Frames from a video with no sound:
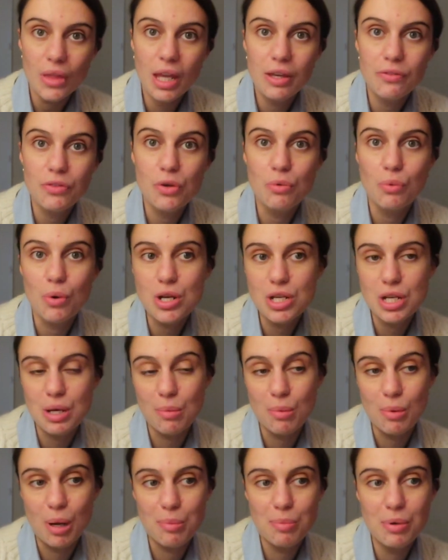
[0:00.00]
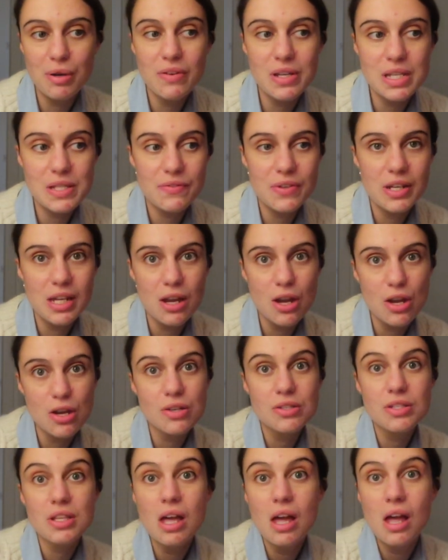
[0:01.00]
if you've watched any of my previous
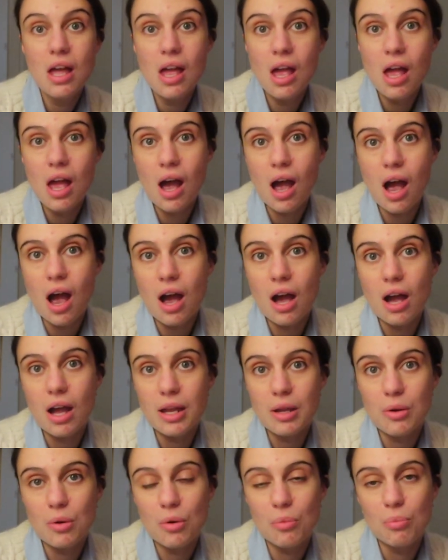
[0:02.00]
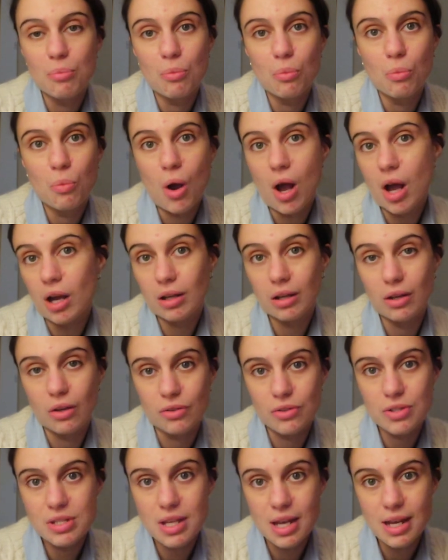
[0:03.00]
videos I work
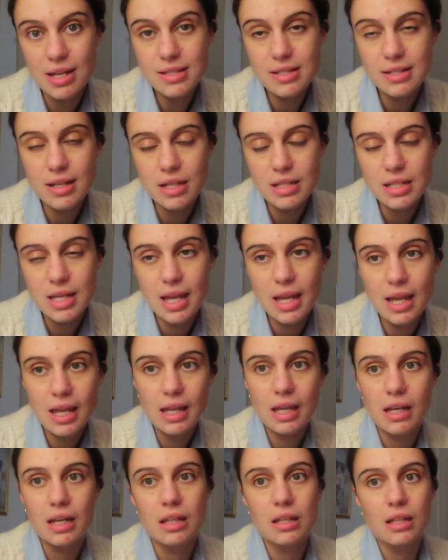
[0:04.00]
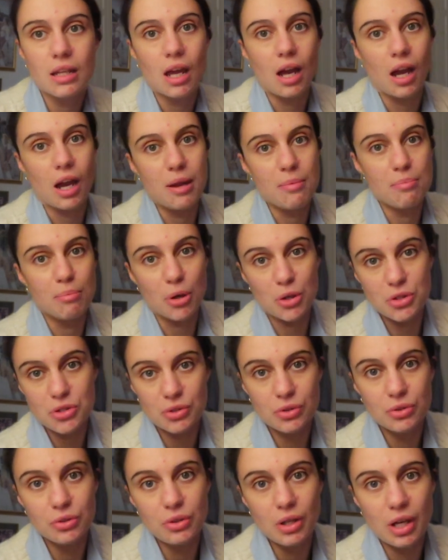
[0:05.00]
alongside studying and I
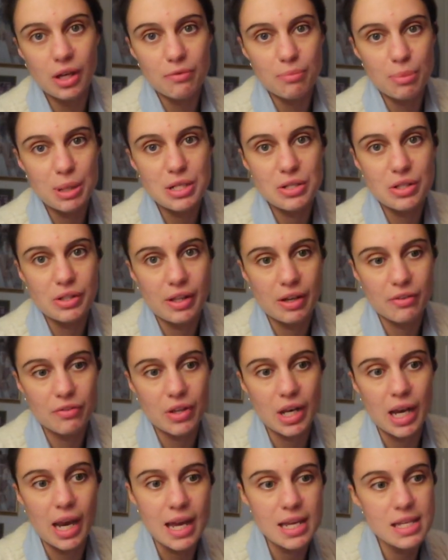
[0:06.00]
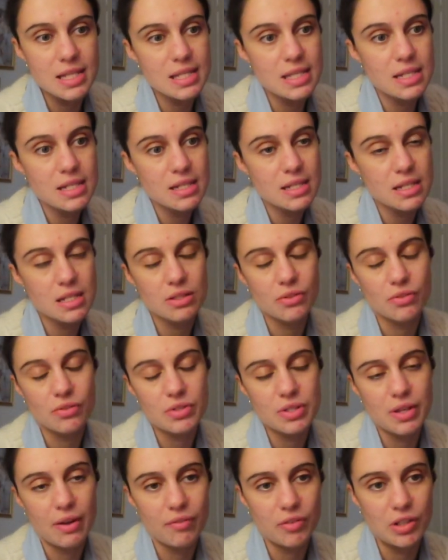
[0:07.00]
model. I've been doing that for the last
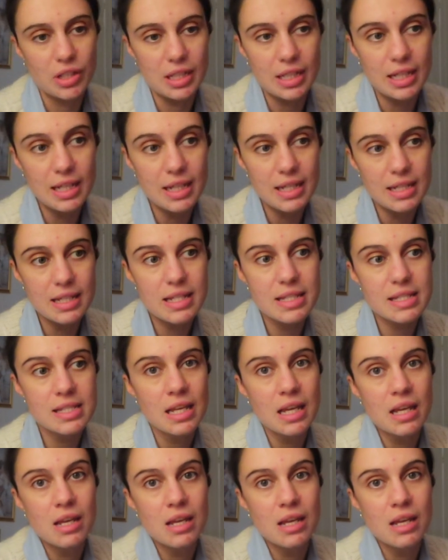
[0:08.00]
seven years